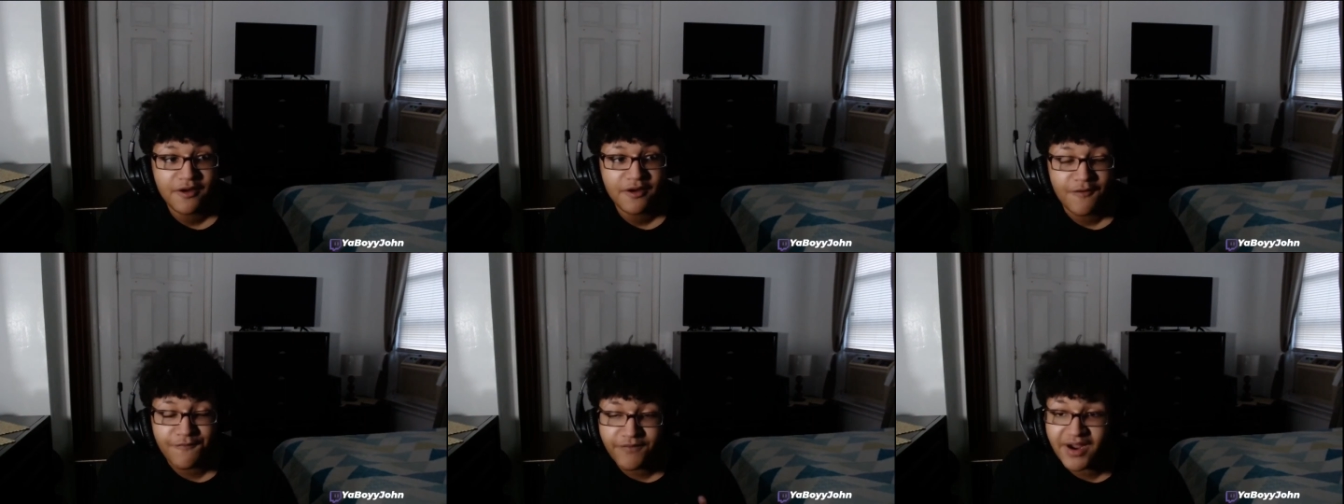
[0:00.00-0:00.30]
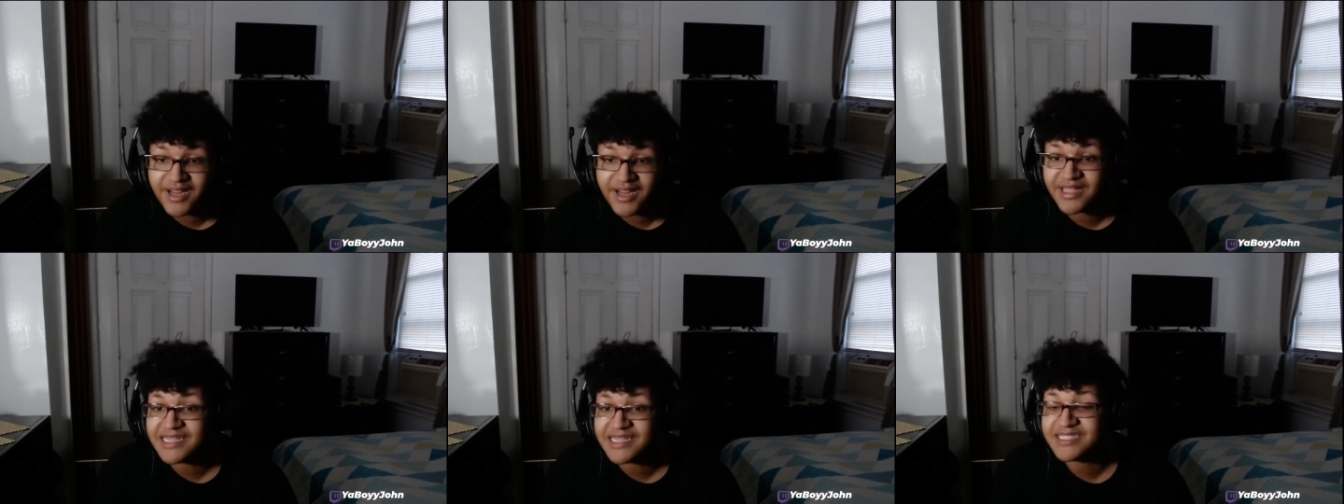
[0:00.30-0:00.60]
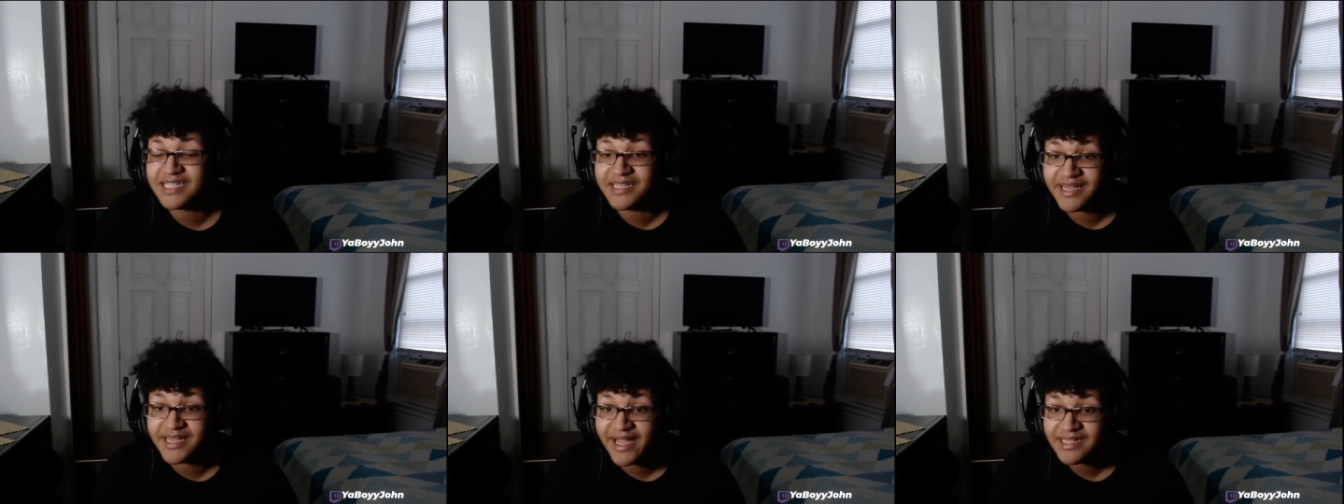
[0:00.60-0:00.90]
Friday against the
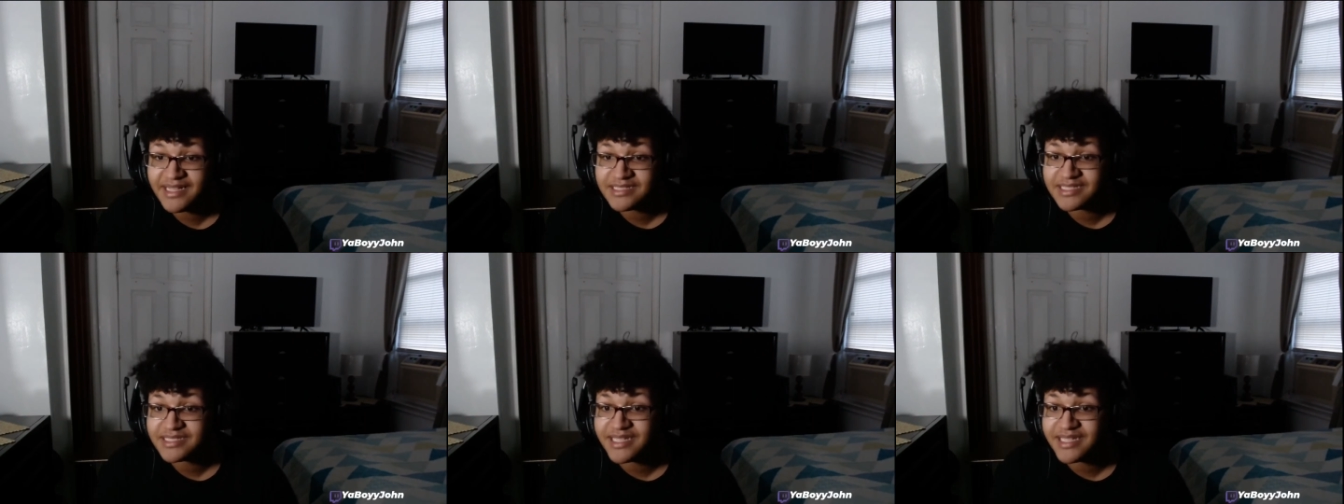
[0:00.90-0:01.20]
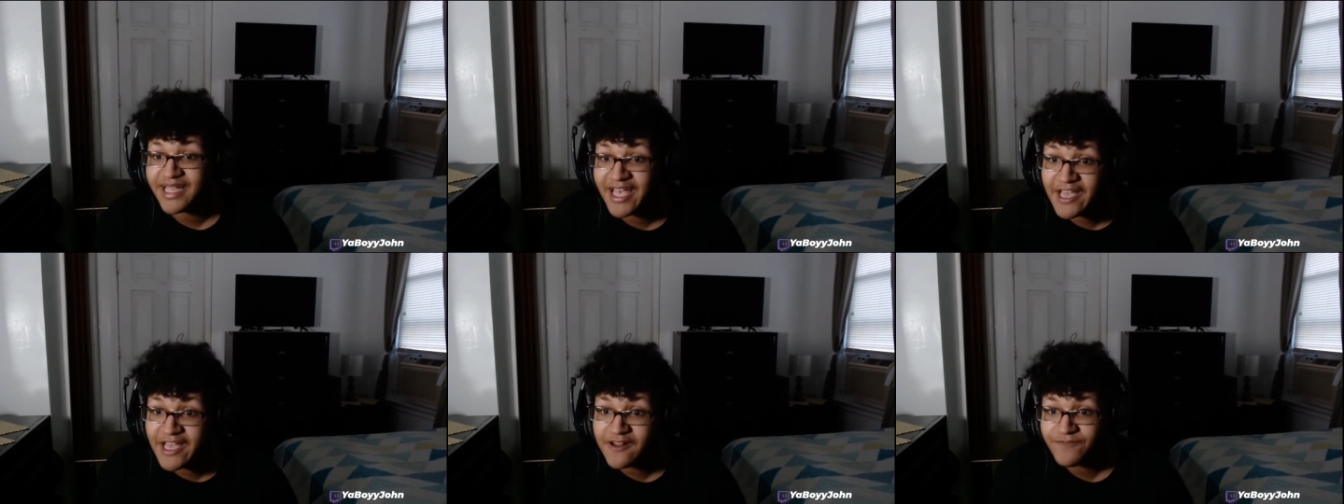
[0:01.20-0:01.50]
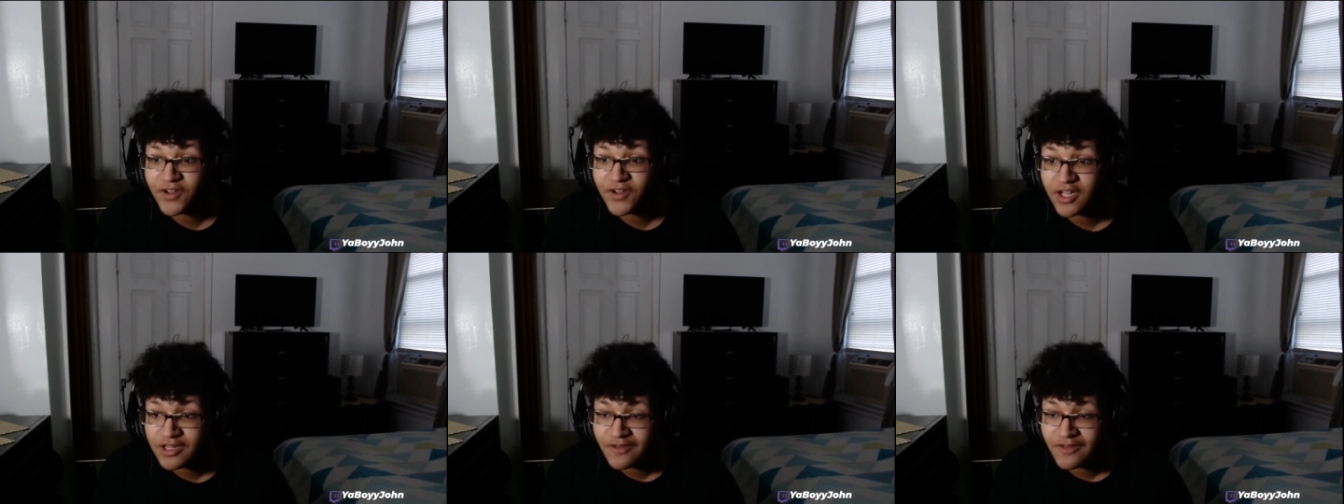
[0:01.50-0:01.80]
Nets and
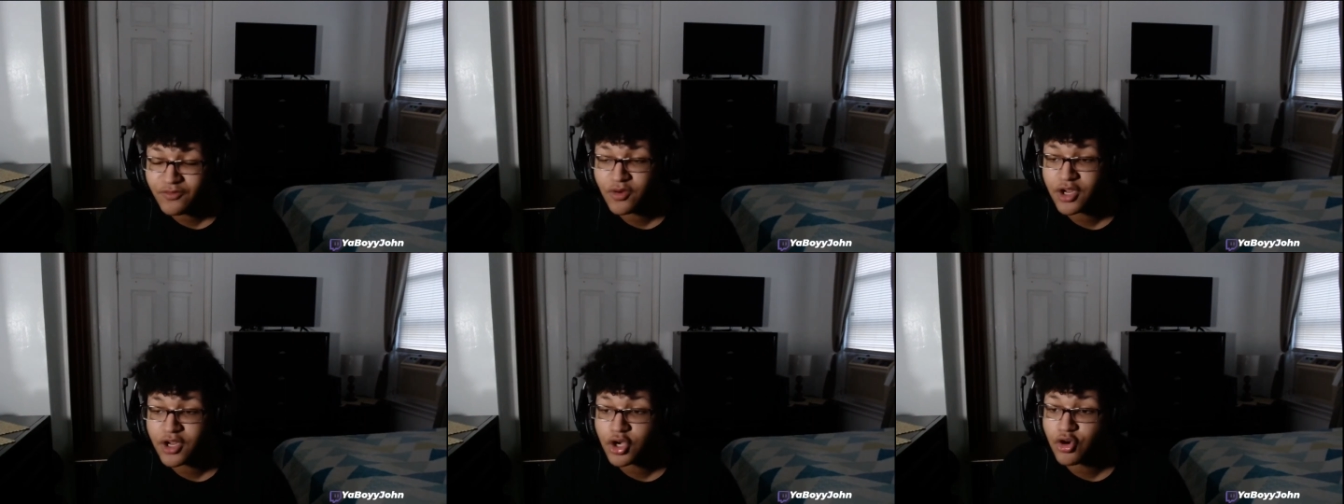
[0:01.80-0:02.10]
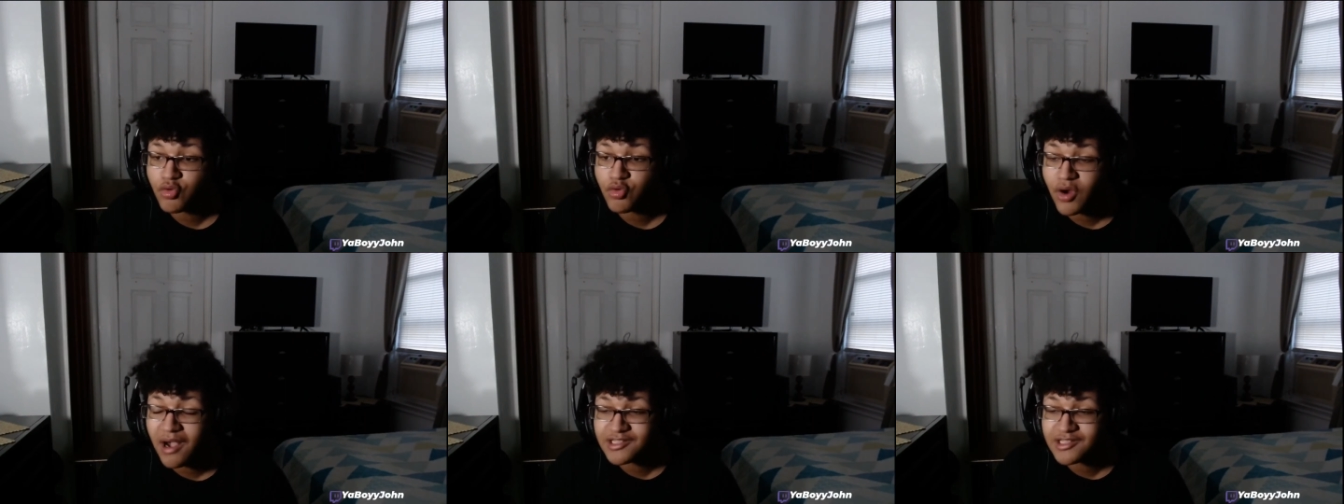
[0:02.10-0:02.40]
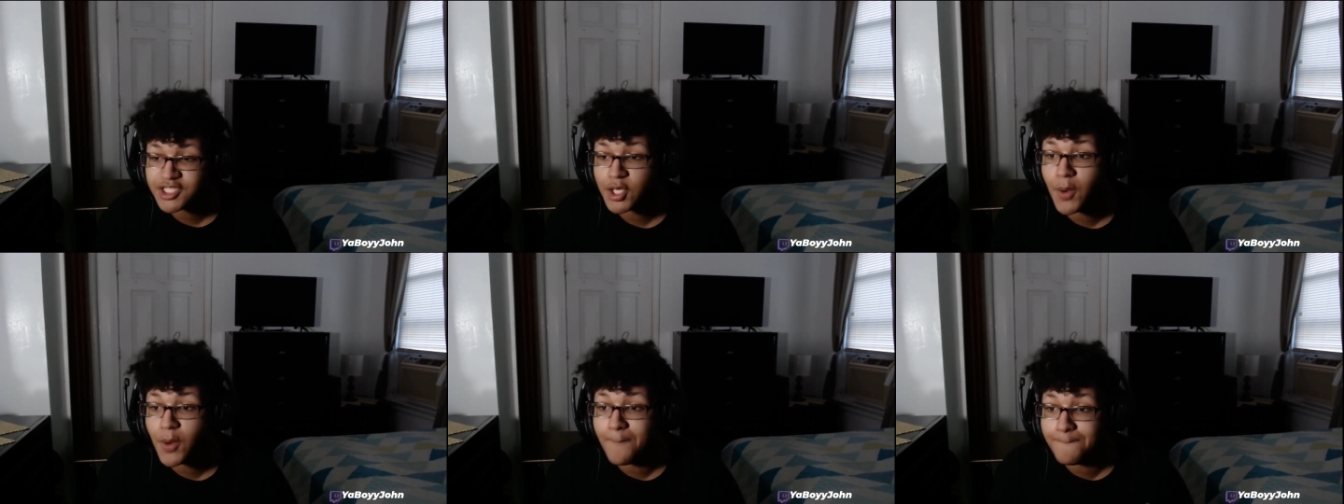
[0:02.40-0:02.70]
Philadelphia with a crowd's
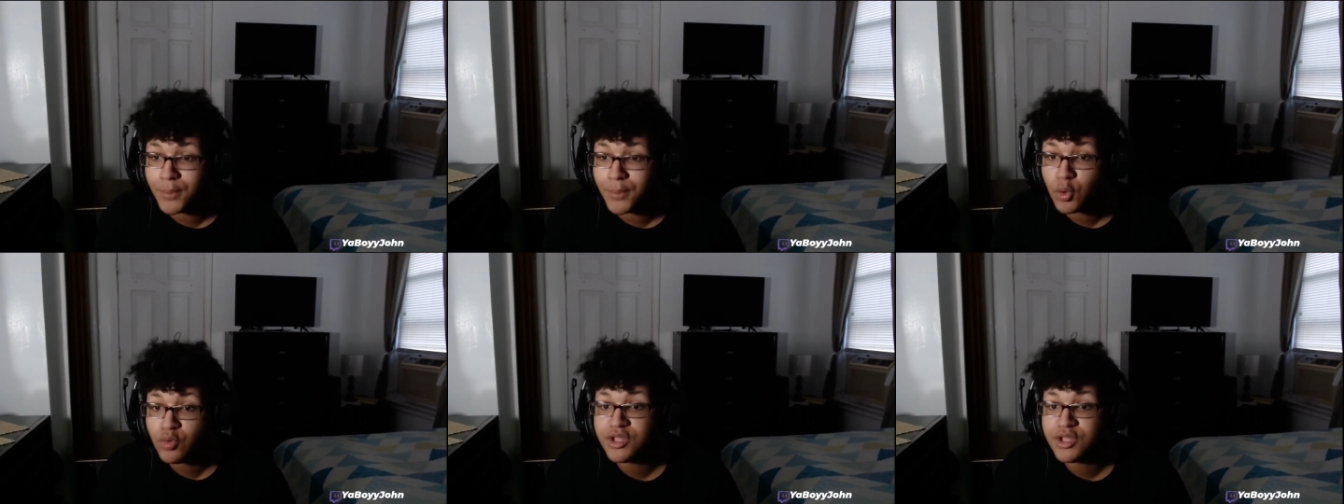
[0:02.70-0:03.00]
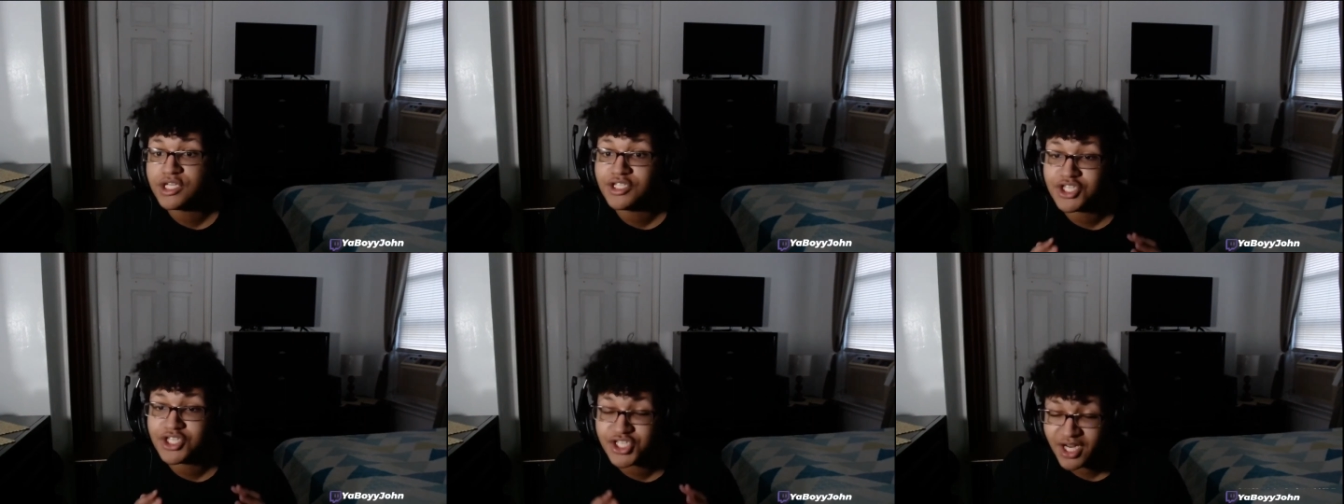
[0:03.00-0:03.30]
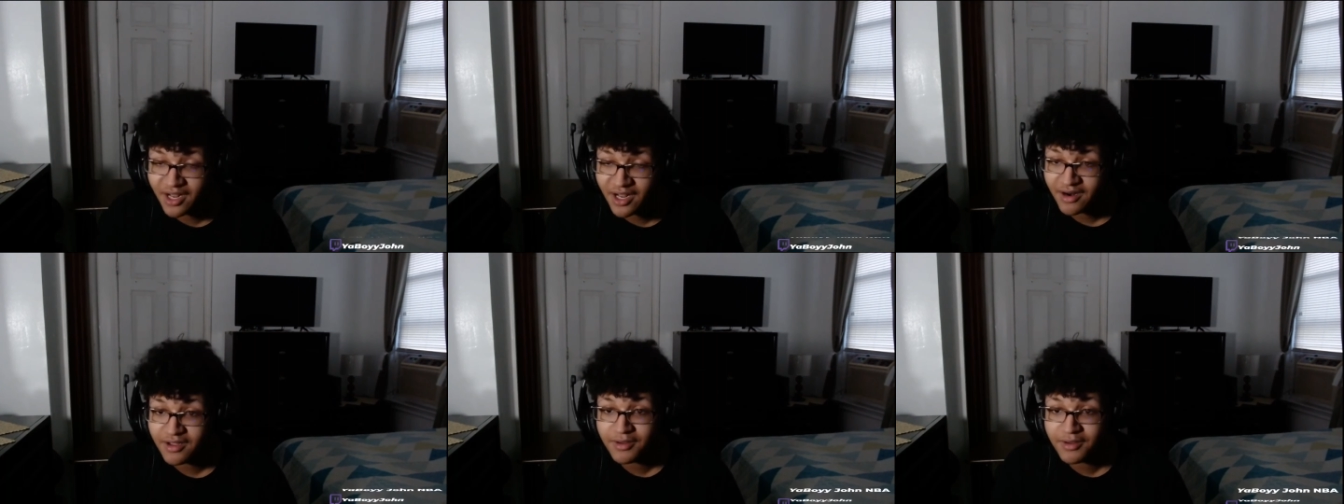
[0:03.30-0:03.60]
gonna boo the shit
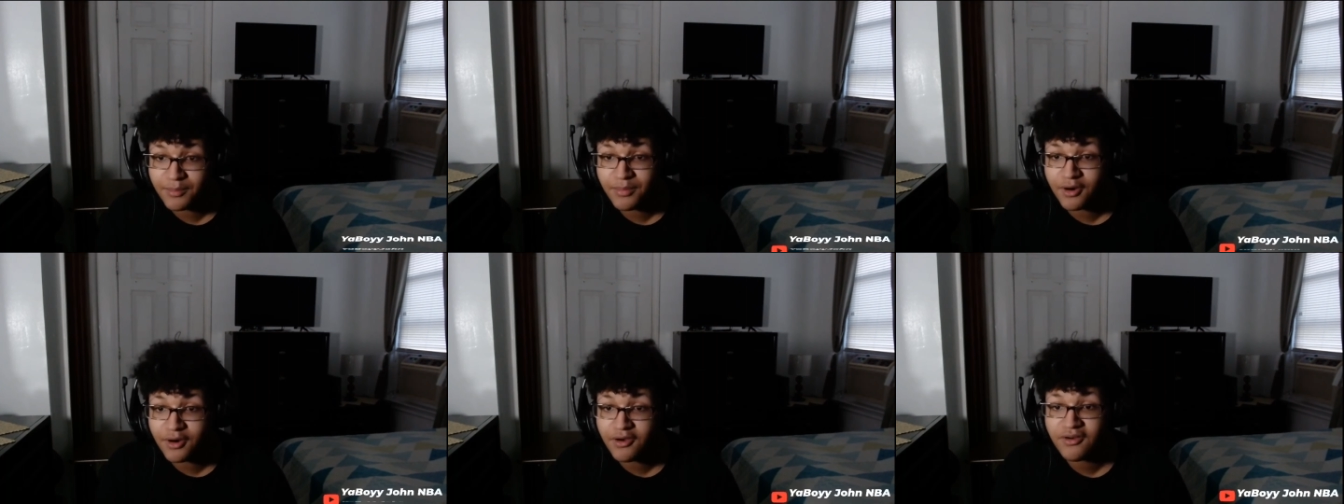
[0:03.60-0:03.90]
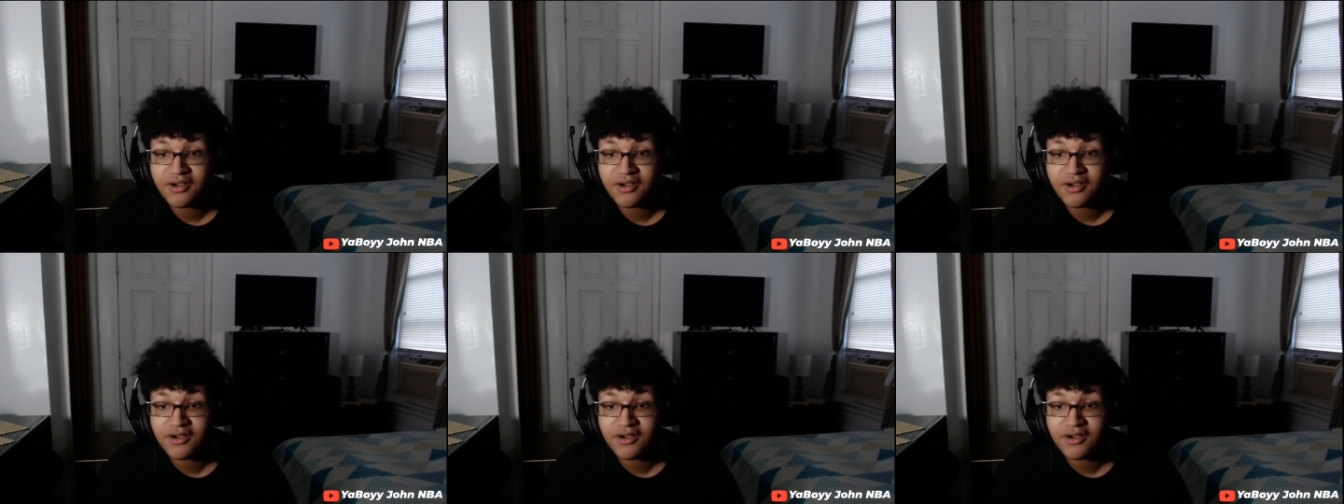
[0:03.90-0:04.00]
out of him, bro.